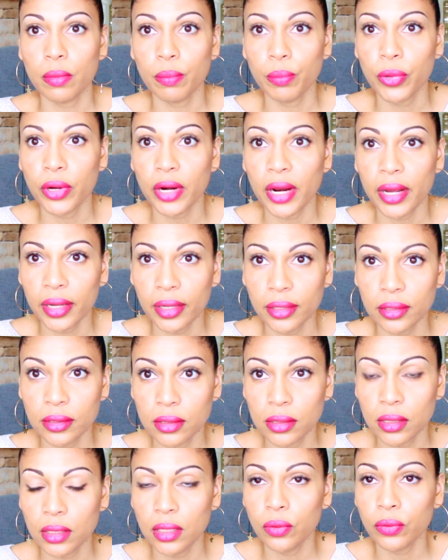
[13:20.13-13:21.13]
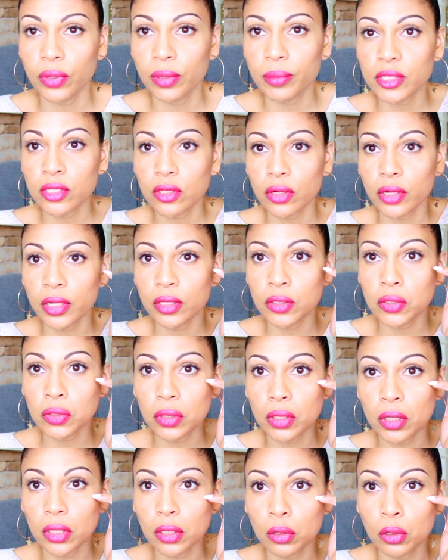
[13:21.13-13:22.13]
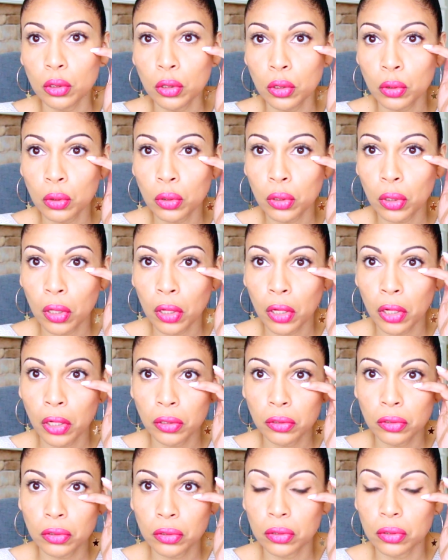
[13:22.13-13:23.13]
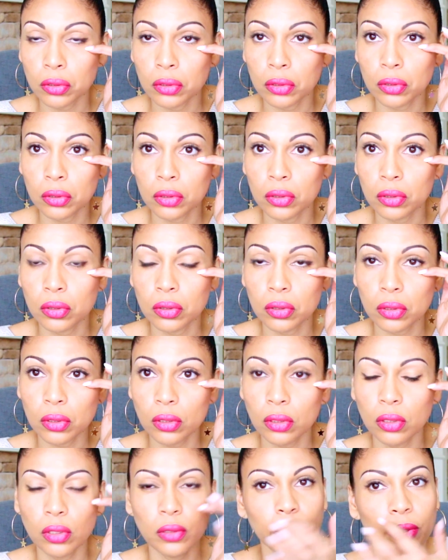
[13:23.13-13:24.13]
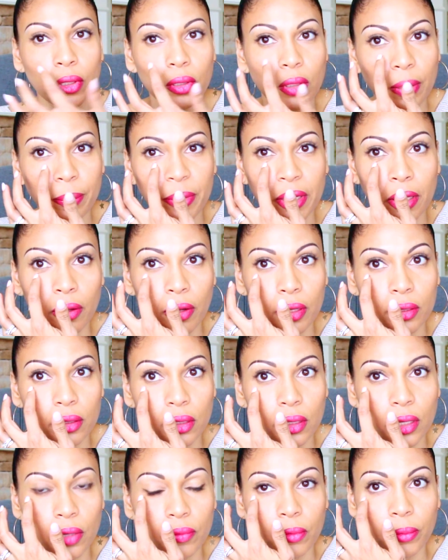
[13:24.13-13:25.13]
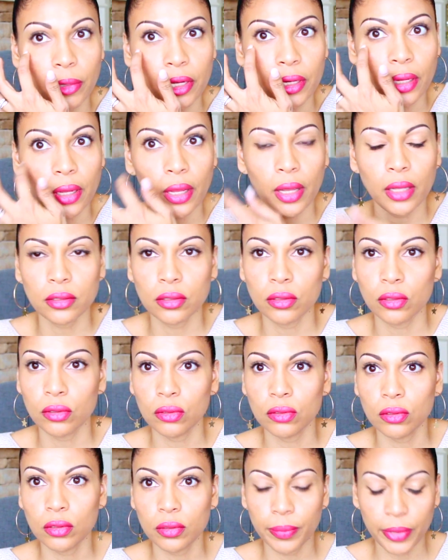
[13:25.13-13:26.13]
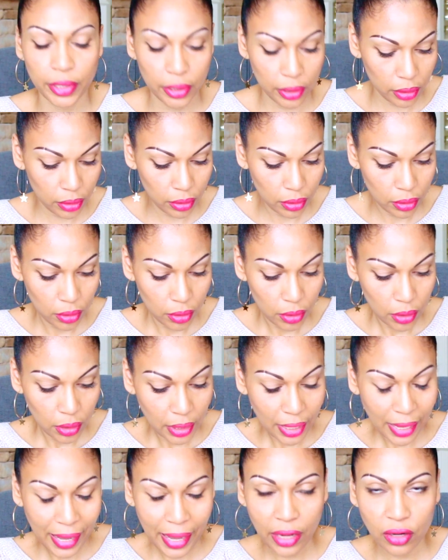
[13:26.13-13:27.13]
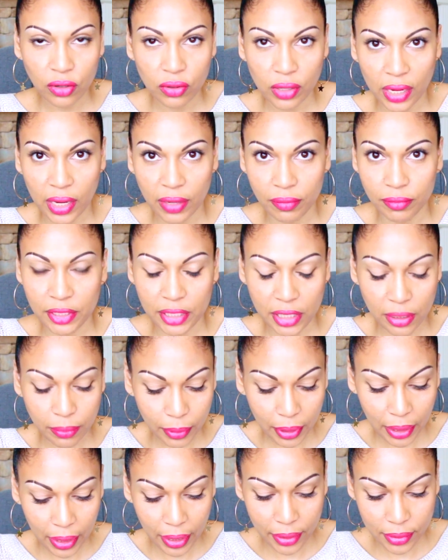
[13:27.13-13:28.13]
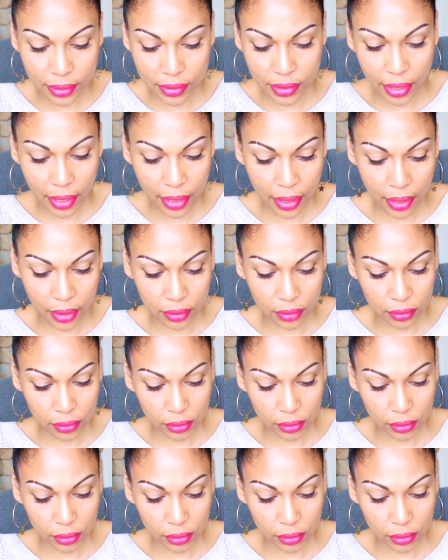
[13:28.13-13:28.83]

but I can see where I'm starting to get little lines, a little bit. I mean, I think everybody has those, but I don't have deep lines yet.